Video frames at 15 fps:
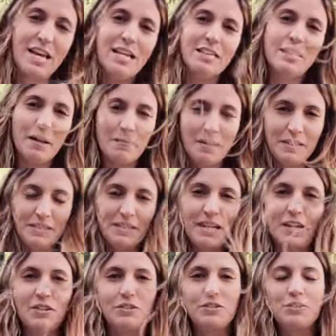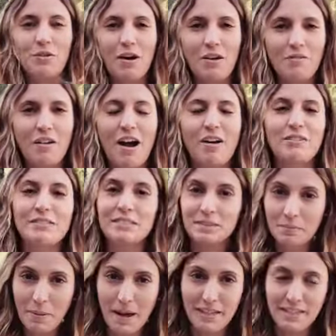That means that your 12th house is
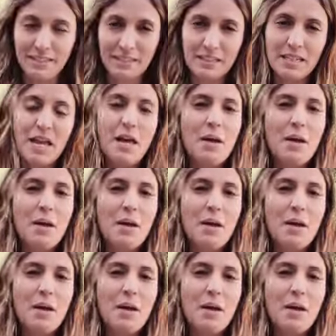Pisces.